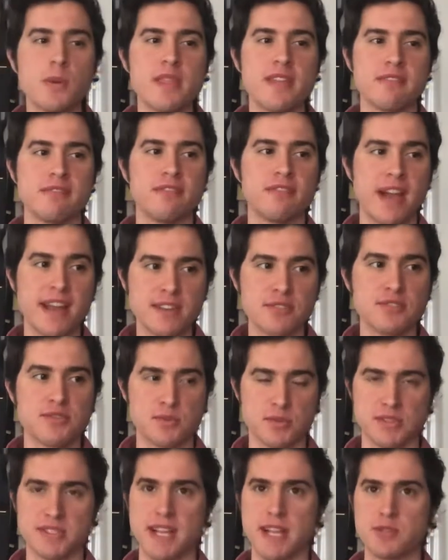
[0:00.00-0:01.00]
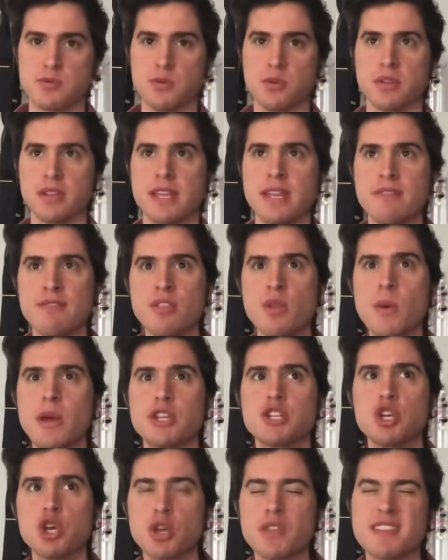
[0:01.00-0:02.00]
way that finals were scheduled, even though I
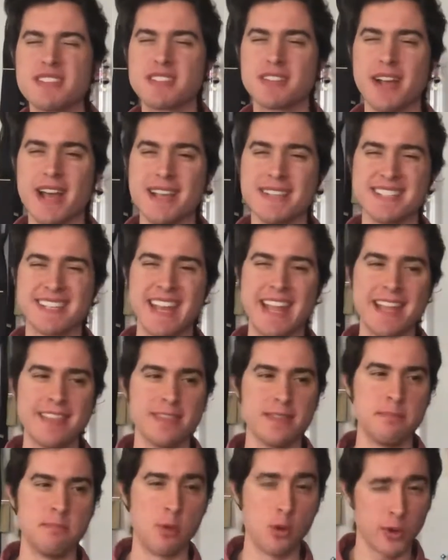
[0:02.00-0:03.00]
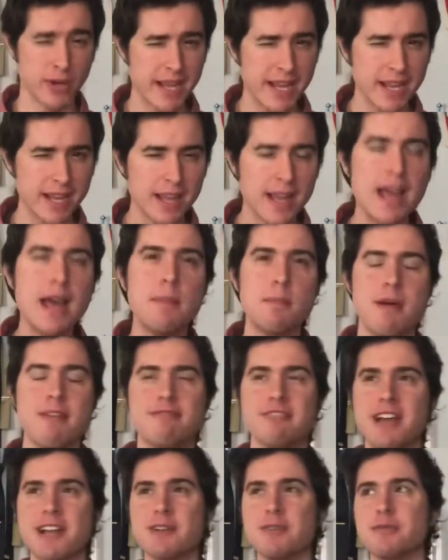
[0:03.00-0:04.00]
took this class at 8 in the morning, my
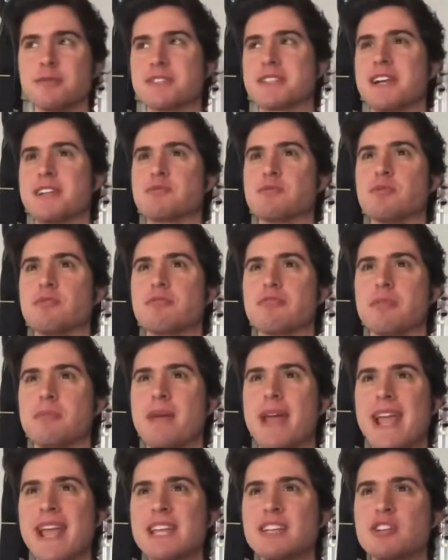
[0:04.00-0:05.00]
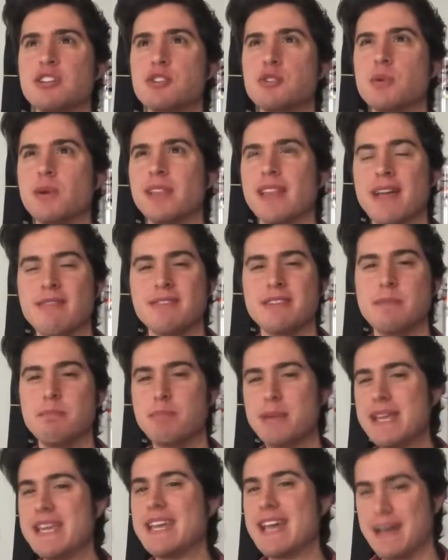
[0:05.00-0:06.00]
final was scheduled from 8 to 11
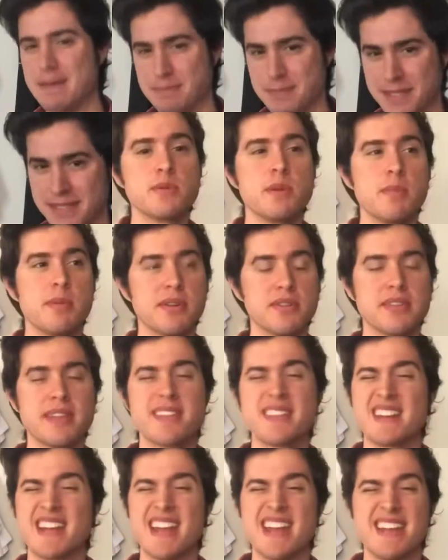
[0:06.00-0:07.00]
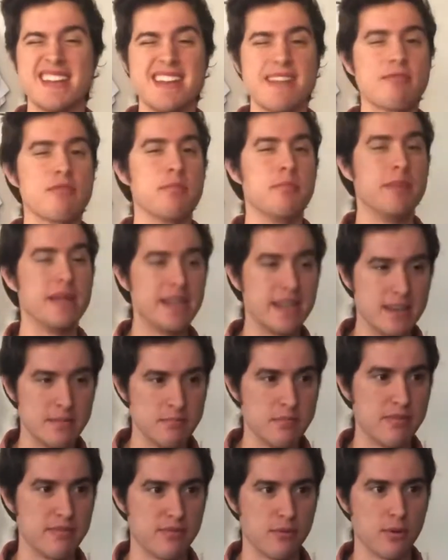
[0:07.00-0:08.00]
p.m. in a building that I had never been in
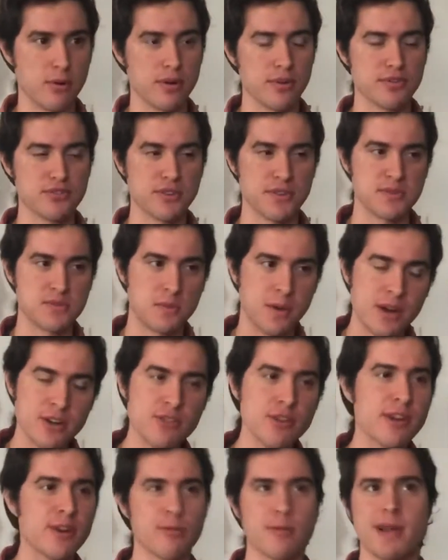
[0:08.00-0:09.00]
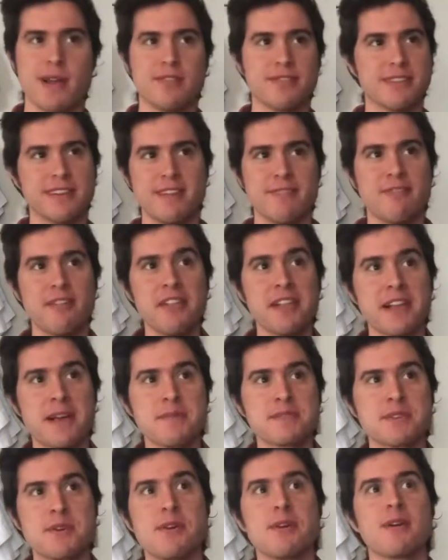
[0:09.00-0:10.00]
before. So I was wandering around, and I felt like I
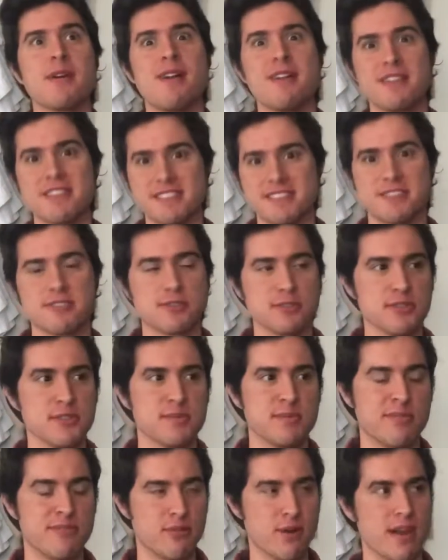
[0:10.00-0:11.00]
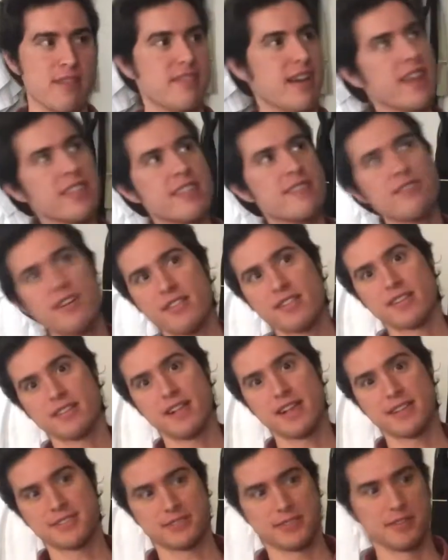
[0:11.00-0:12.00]
was going around in circles before I finally found the
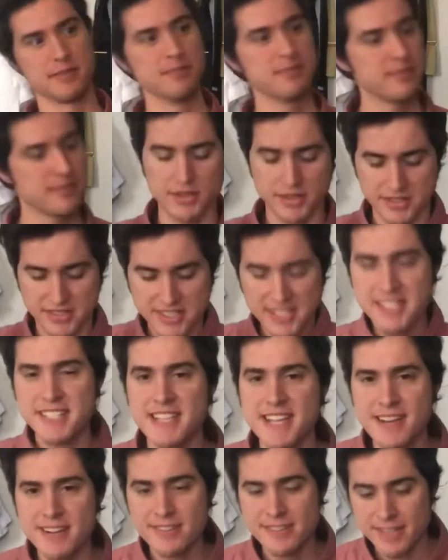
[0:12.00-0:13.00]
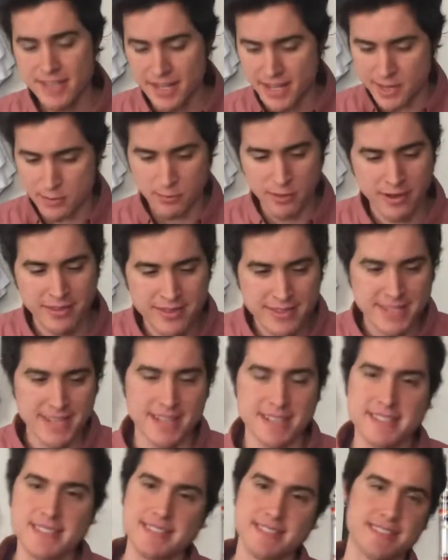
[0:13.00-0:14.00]
classroom. So I sit down at one of the
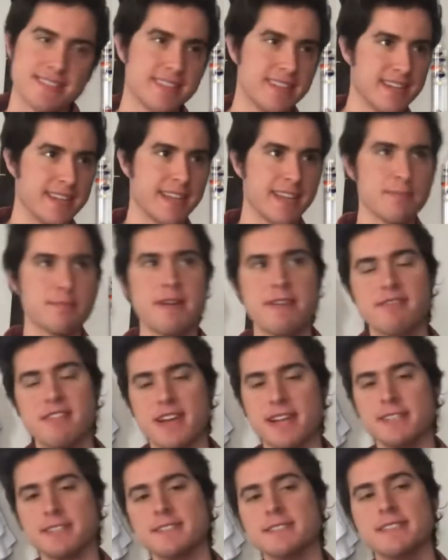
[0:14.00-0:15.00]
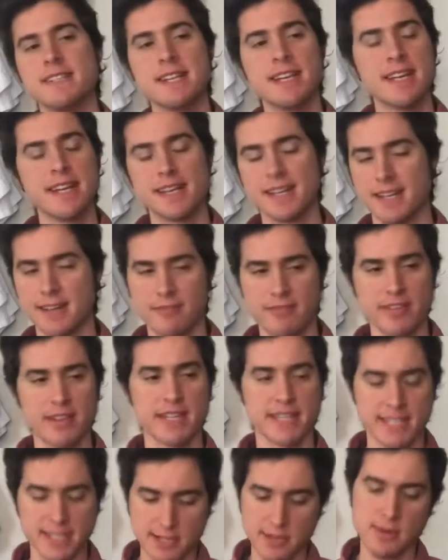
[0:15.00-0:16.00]
desks, I get my final, and I feel
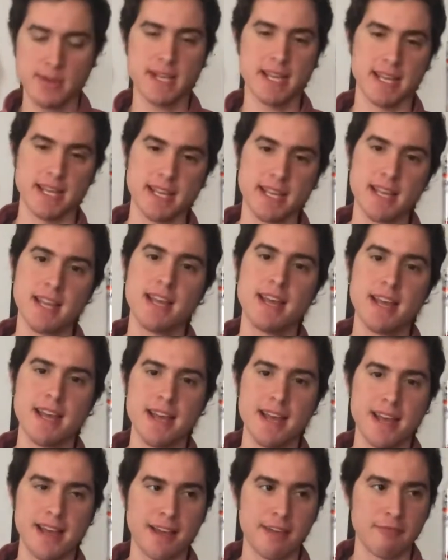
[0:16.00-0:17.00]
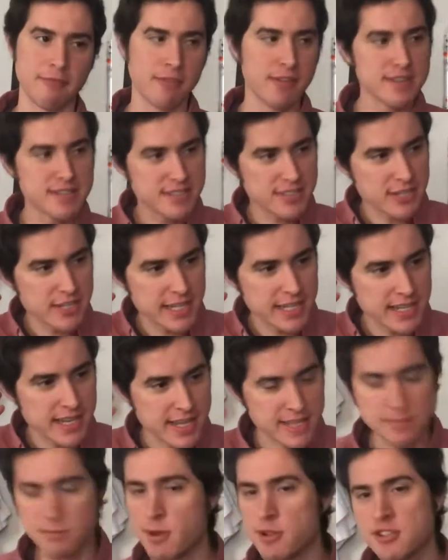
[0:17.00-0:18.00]
like, okay, I've studied
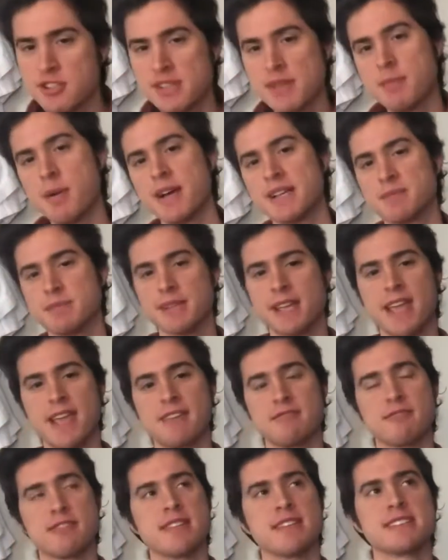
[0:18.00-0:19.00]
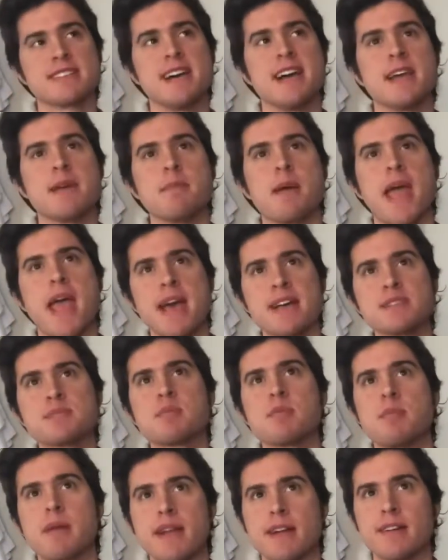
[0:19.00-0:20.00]
as much as I possibly can for this. I am as
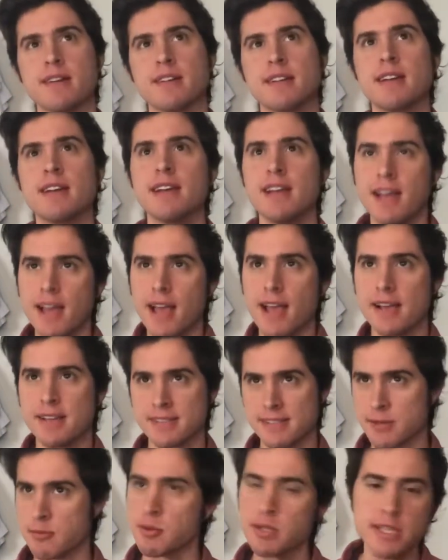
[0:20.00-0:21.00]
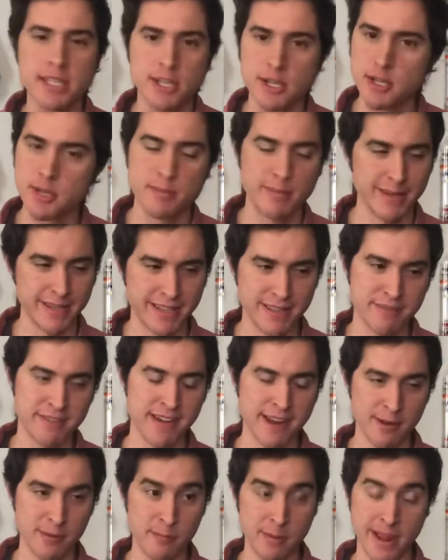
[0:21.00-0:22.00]
prepared as I really could be given
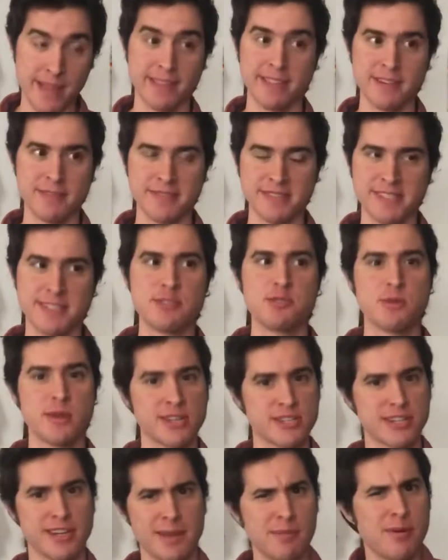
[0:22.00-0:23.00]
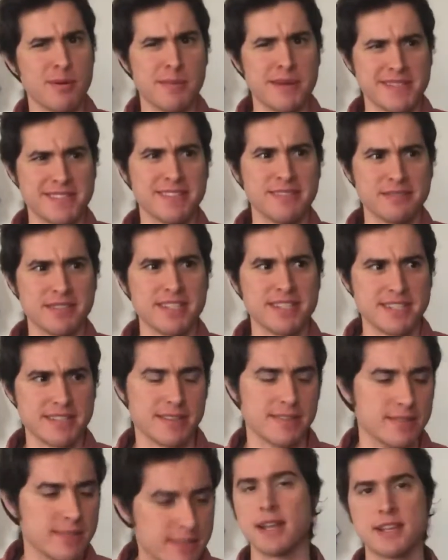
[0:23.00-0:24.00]
how badly of a situation I put myself
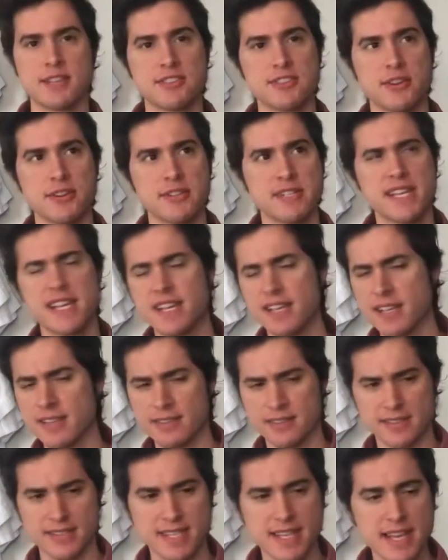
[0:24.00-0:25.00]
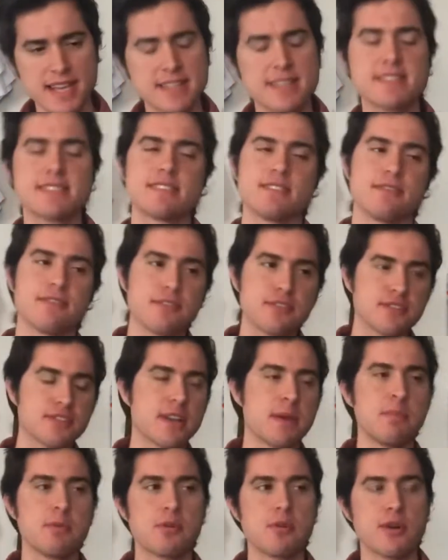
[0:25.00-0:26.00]
into. I started taking the tests. The first
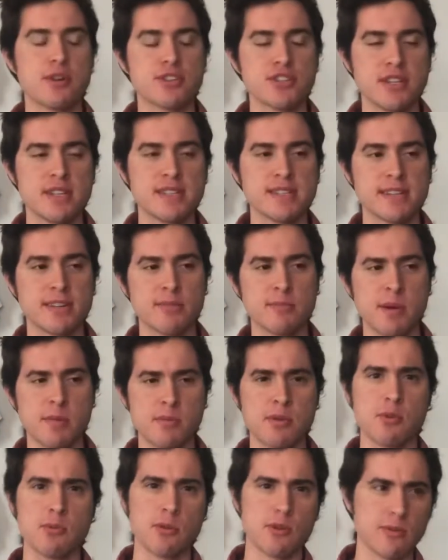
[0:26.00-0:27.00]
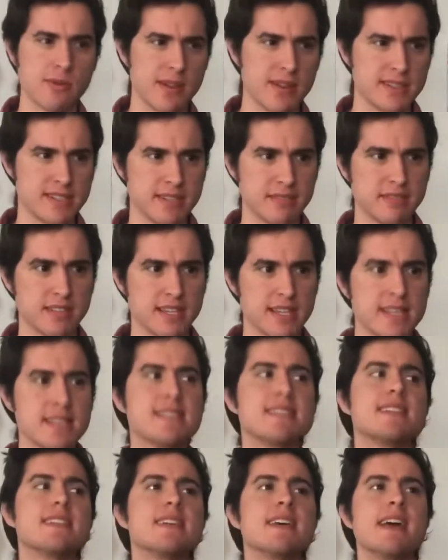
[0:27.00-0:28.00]
couple questions I remember were relatively
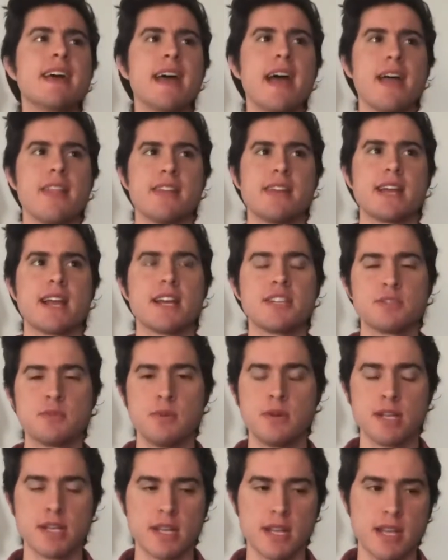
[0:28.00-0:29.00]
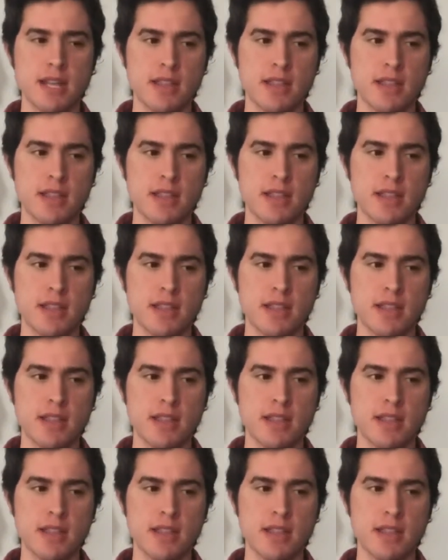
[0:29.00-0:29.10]
easy, and then I got to one